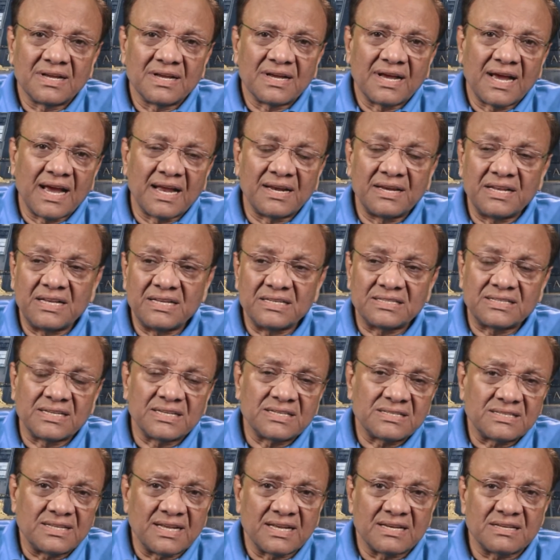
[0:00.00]
And he
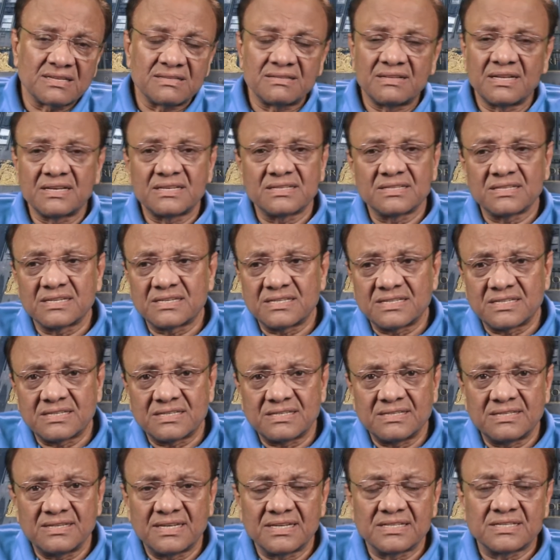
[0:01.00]
says
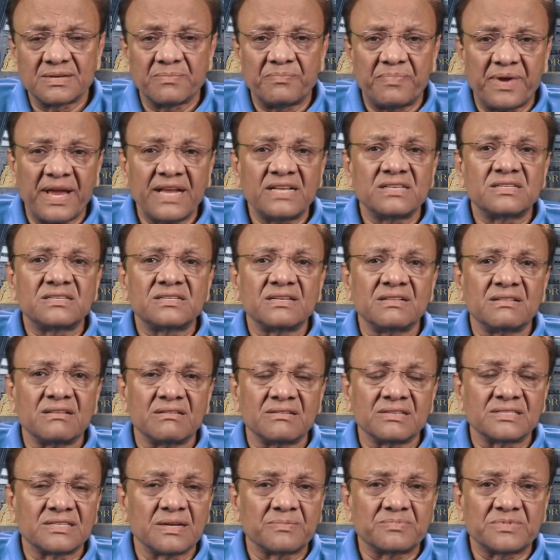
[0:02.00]
there's a bench in the
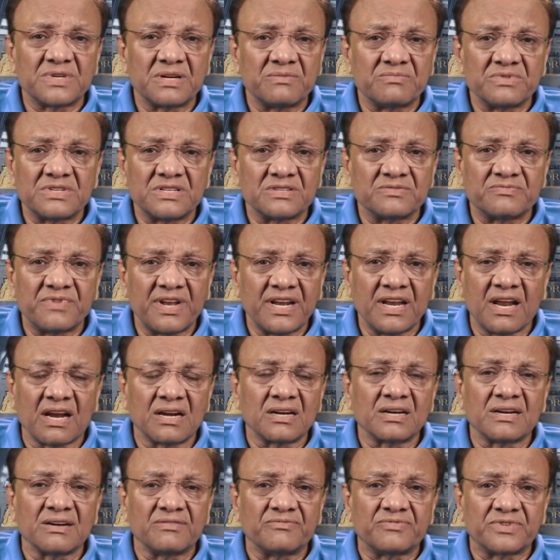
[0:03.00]
reception which is very
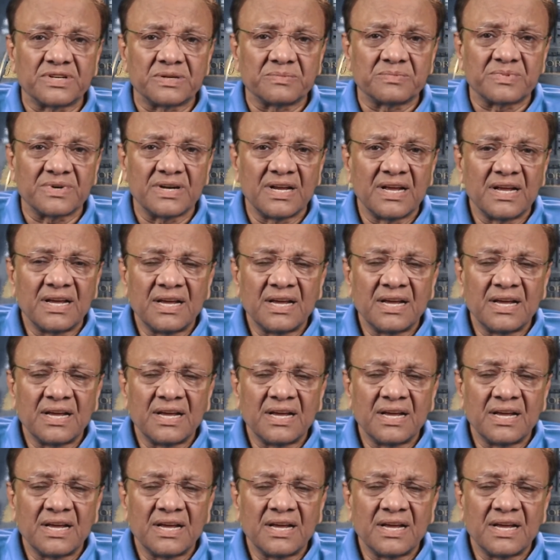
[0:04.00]
uncomfortable.